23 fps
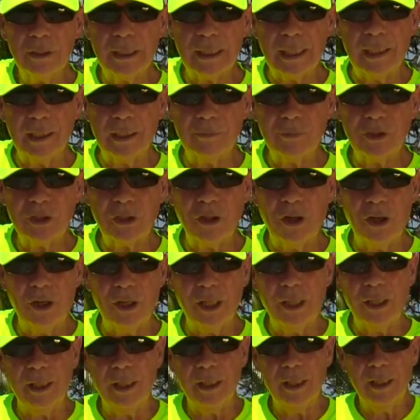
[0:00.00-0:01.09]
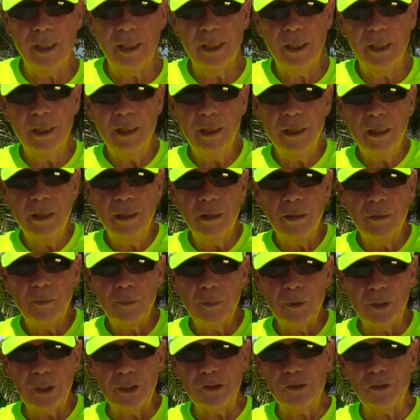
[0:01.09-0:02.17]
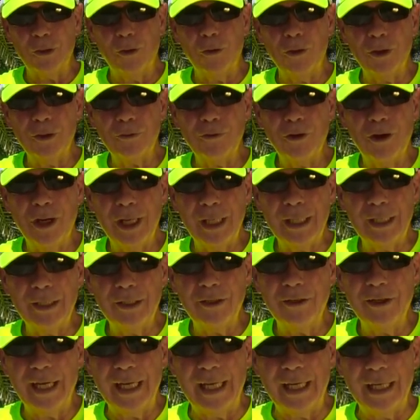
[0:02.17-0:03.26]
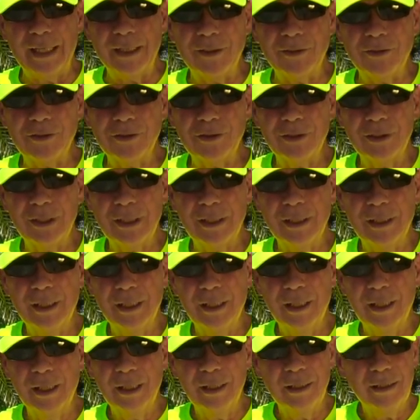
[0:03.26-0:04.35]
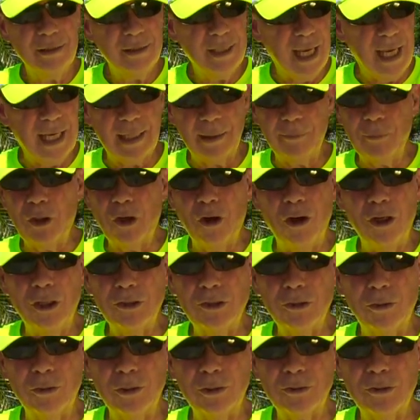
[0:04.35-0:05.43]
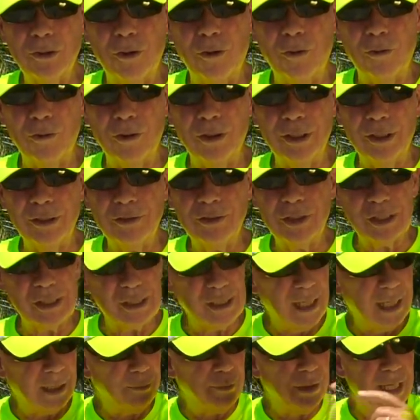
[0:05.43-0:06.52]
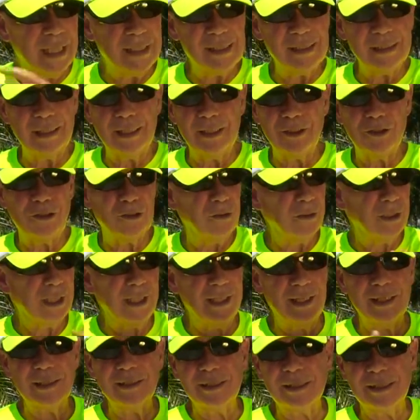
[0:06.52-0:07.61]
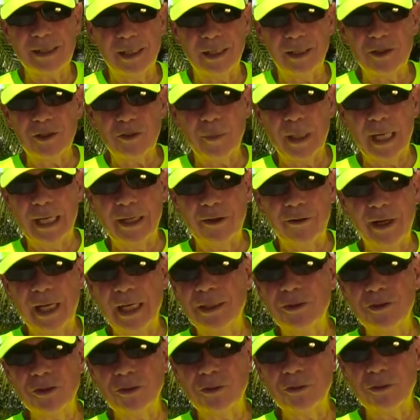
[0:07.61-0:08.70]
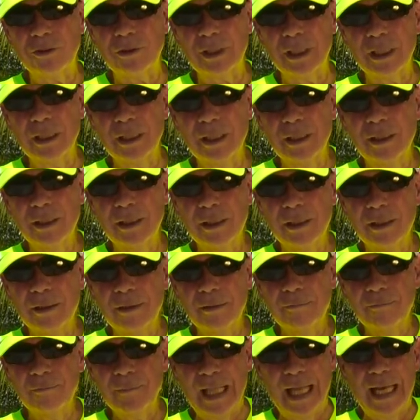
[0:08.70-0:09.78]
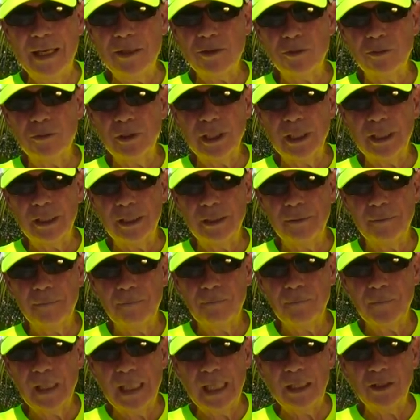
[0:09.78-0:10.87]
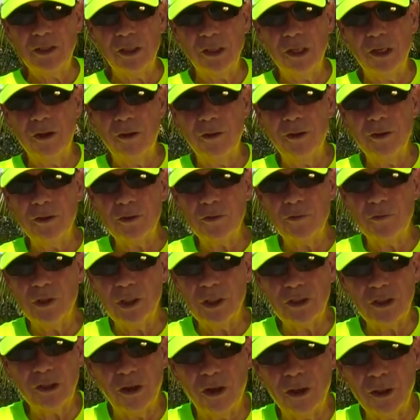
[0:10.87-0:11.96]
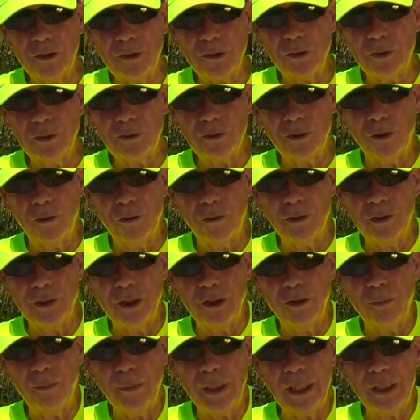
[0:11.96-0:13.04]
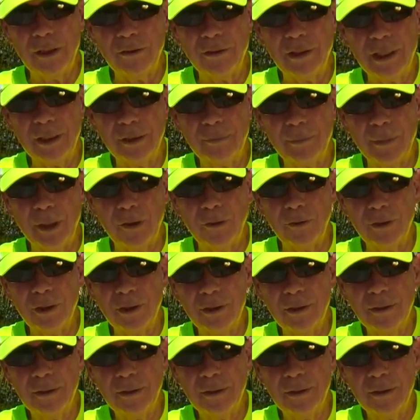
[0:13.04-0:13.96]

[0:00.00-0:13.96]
to get them started, put a trolling rod in their hands. Take them contour trolling, just like my son took his sons, my grandchildren, last week. Catching all those fish, contour trolling, no meter in the boat.